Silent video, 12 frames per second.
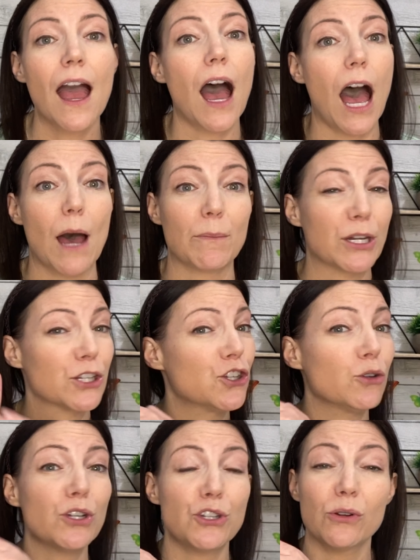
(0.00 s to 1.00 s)
But as
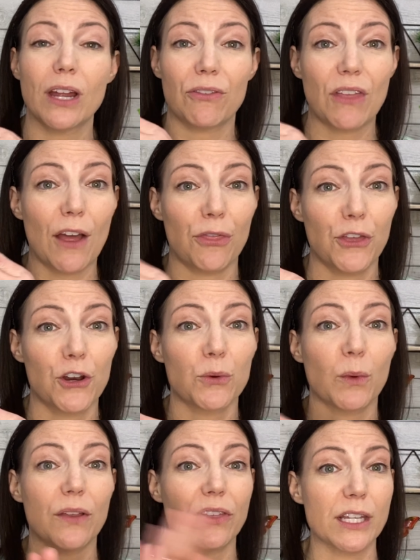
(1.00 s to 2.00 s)
soon as you get that third
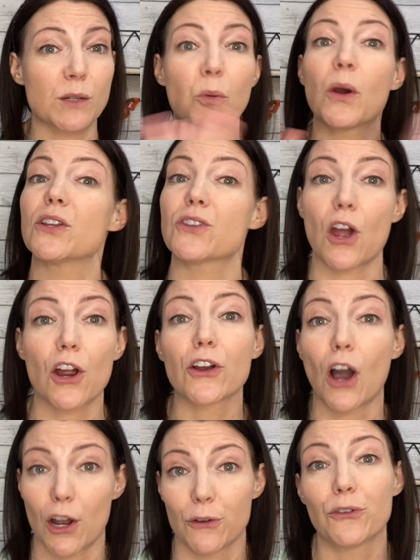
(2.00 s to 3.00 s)
one, these points are
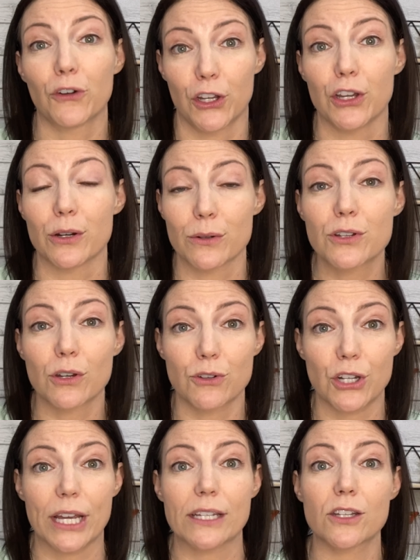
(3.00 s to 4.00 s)
gone for you. So
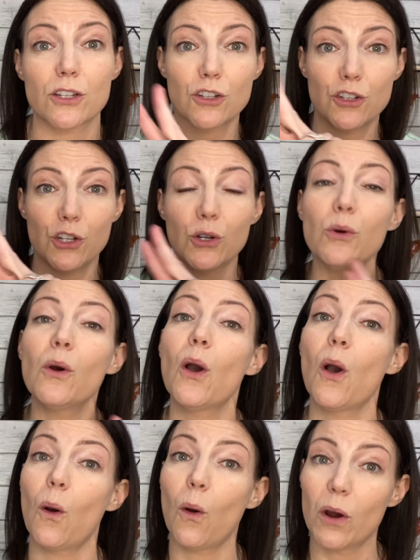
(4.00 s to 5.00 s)
just 2
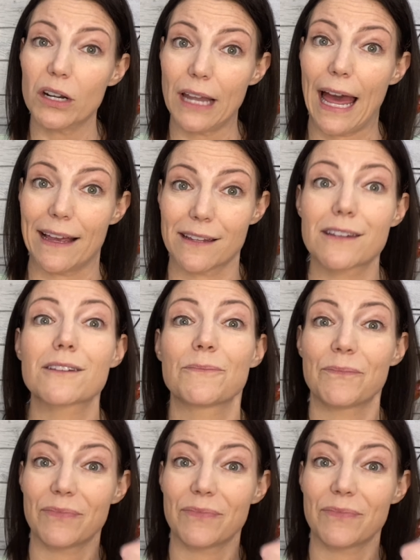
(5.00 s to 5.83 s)
or less.